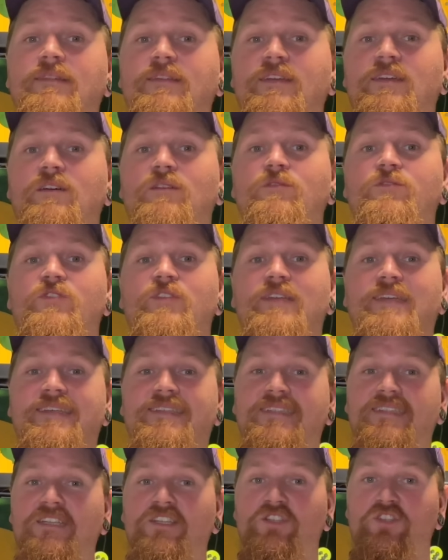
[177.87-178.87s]
the answer
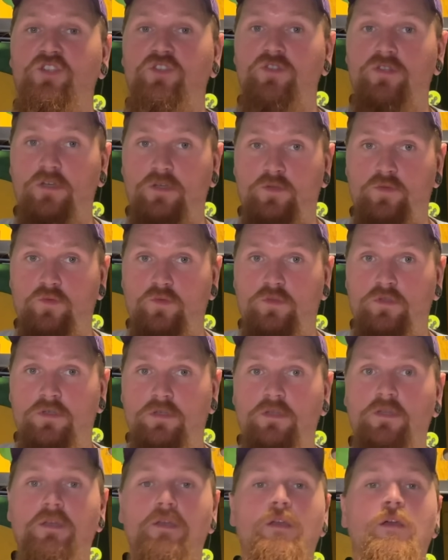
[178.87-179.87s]
is no.
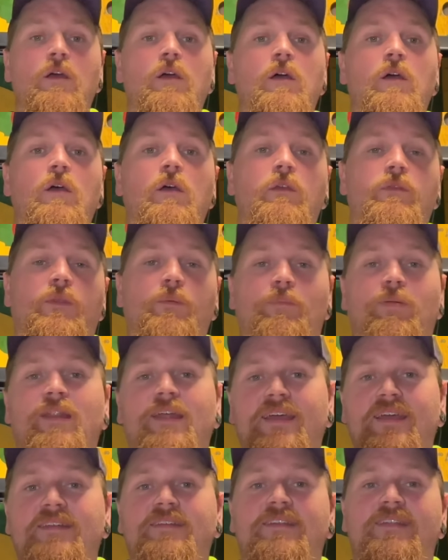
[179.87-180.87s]
The
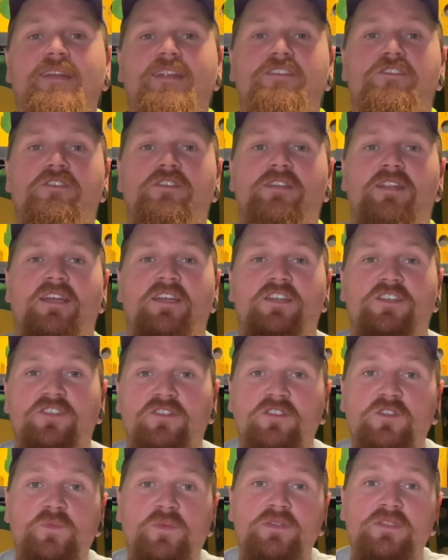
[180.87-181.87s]
planned
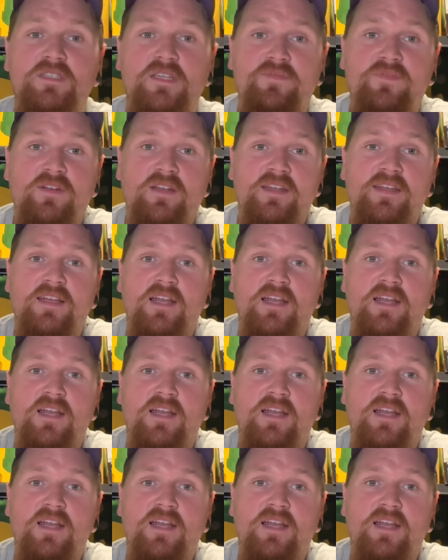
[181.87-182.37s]
legislation specifically